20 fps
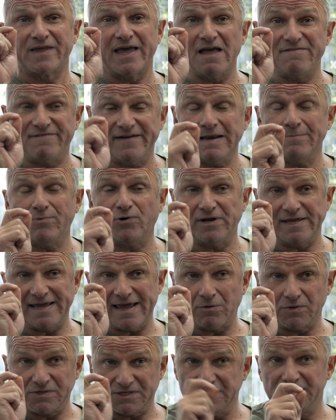if anybody
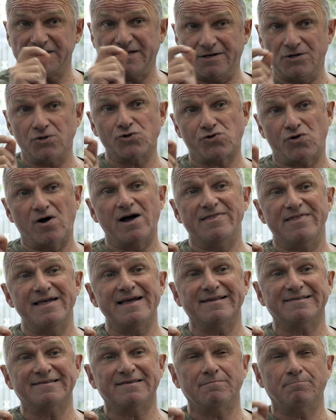else is going to try
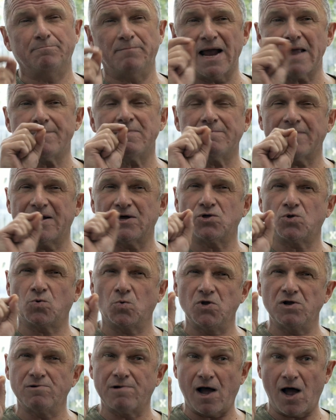this, maybe make
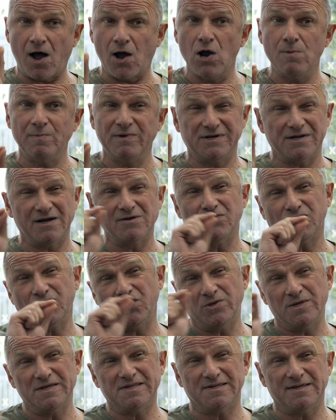sure you're at home and don't
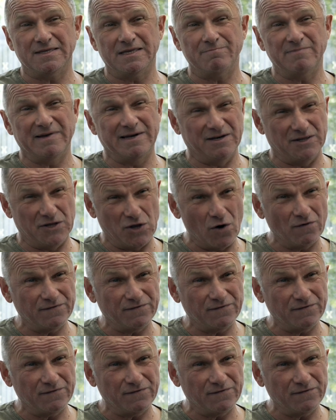do this in the middle of the